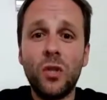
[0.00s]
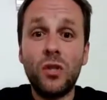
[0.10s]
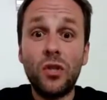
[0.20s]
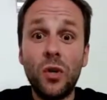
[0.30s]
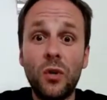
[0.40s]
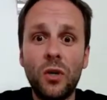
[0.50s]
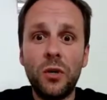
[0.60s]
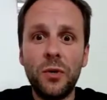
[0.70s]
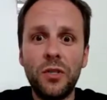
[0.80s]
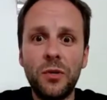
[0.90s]
So,
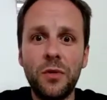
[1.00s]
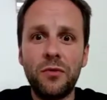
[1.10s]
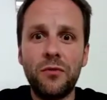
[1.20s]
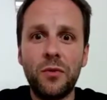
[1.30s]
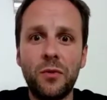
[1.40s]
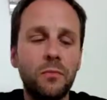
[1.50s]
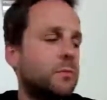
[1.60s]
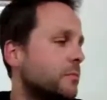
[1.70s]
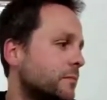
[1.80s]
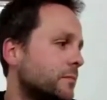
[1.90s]
who are you doing it for?
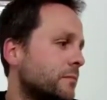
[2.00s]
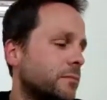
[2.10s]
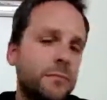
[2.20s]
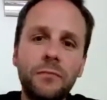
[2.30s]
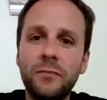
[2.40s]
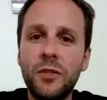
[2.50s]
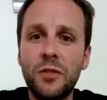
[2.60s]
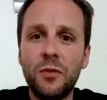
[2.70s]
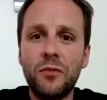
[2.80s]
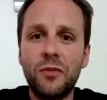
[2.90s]
You're
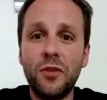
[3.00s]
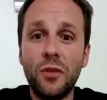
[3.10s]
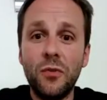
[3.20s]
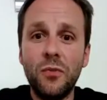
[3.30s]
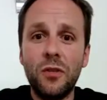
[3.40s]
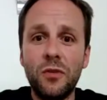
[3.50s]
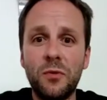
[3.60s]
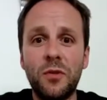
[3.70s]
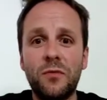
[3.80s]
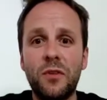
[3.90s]
doing it for you? You're
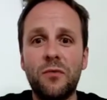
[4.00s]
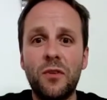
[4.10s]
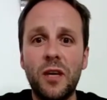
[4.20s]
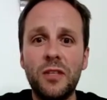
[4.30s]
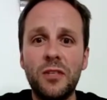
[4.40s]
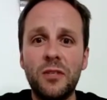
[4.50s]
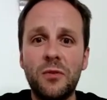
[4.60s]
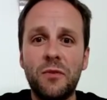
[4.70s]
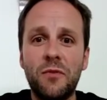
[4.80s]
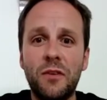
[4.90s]
doing it for your friends? Are you
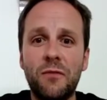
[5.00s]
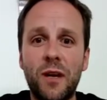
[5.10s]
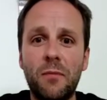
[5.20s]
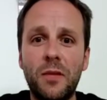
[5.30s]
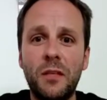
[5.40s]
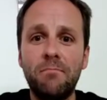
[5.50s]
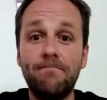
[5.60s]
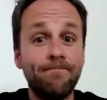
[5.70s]
doing it for your family?